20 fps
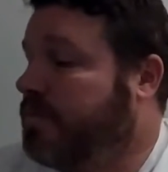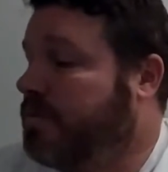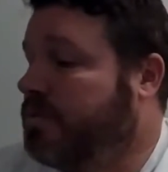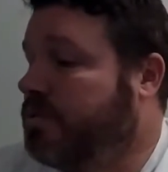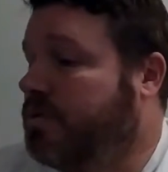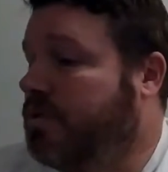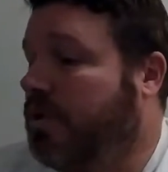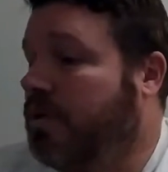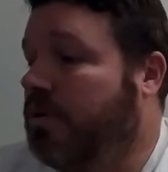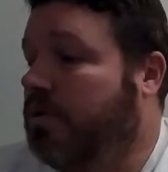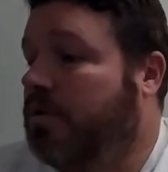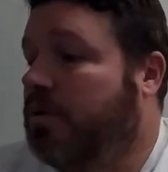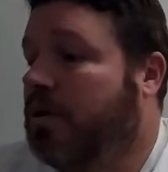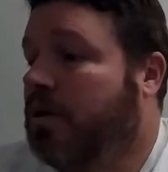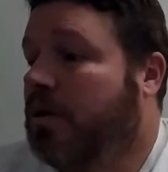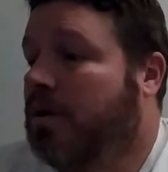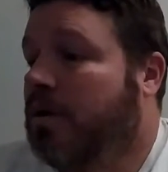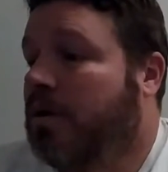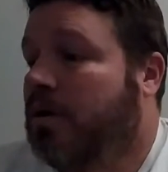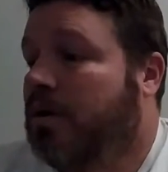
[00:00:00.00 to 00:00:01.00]
So
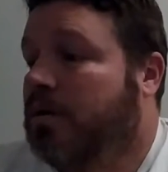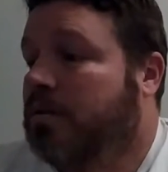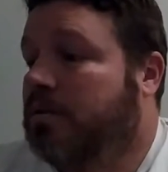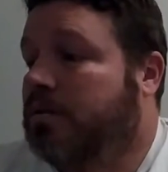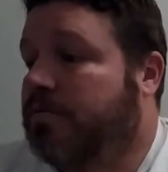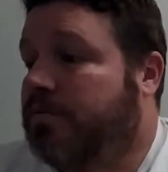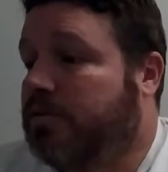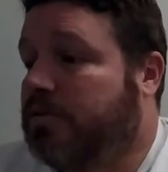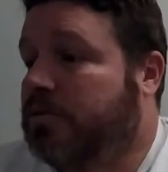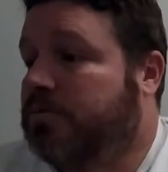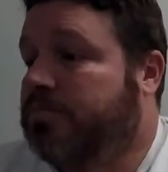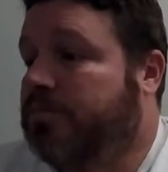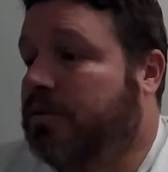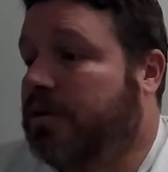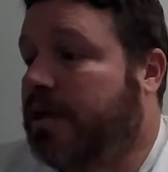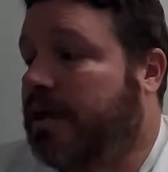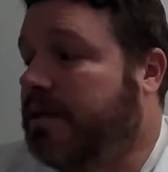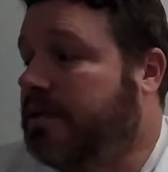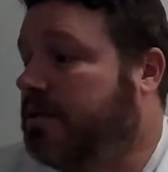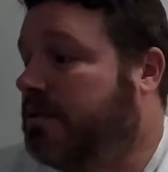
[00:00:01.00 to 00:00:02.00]
the first
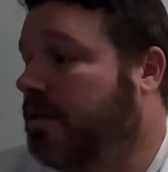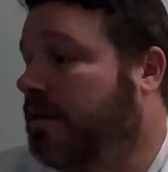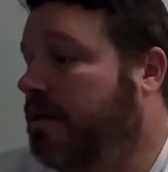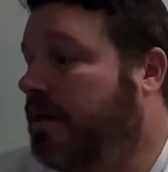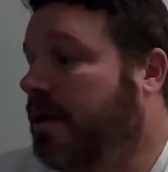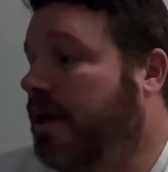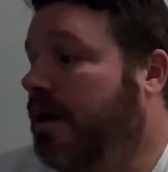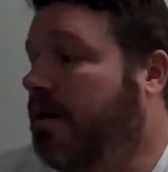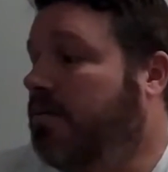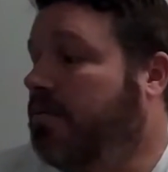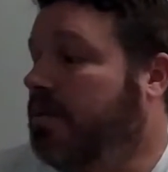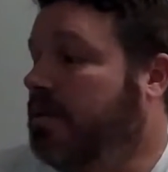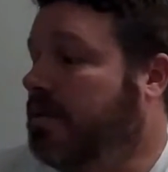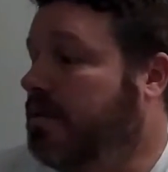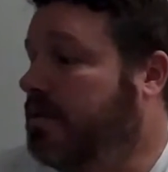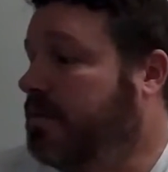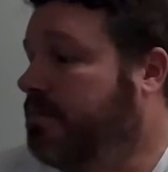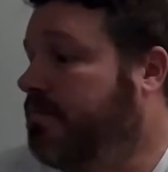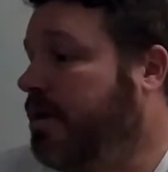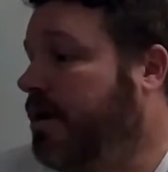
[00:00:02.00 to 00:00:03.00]
book I started out
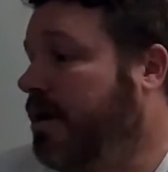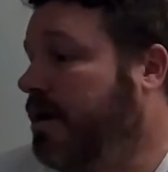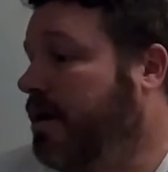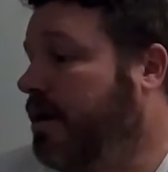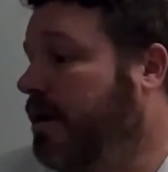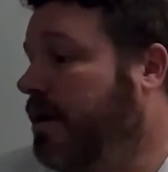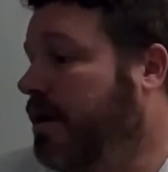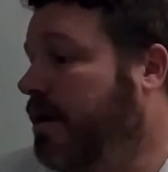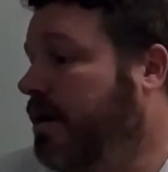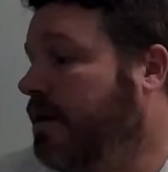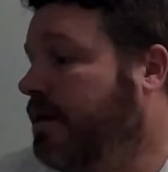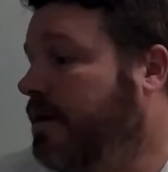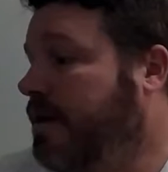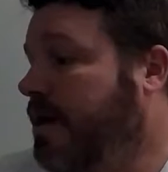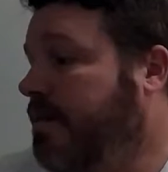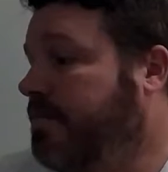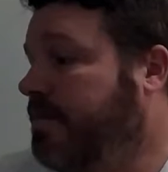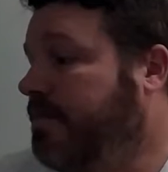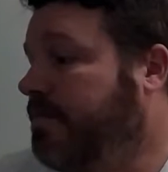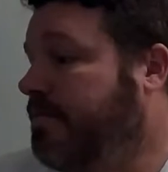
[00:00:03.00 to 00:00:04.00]
with is by
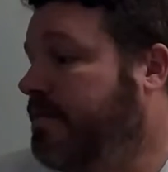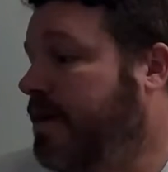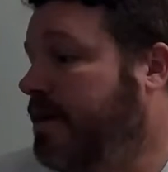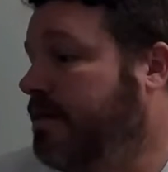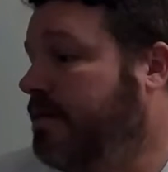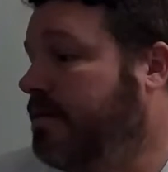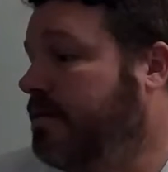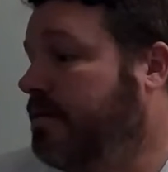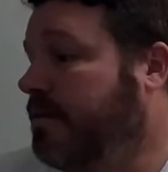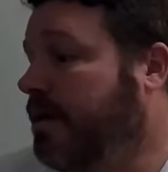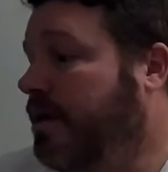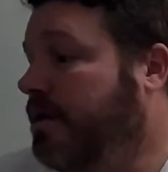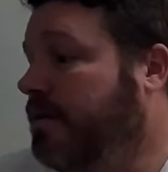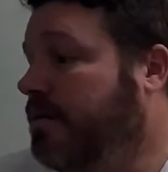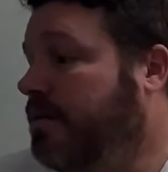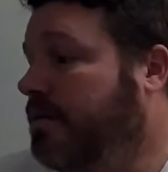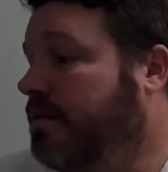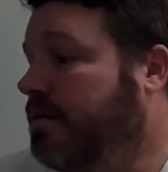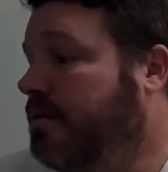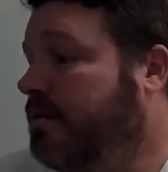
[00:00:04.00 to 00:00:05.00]
Captain Fatty
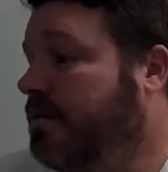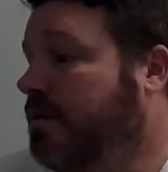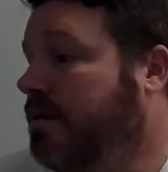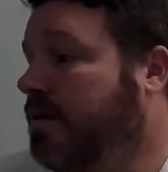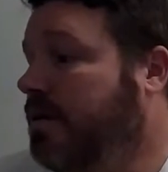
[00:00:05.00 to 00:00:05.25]
Goodlander.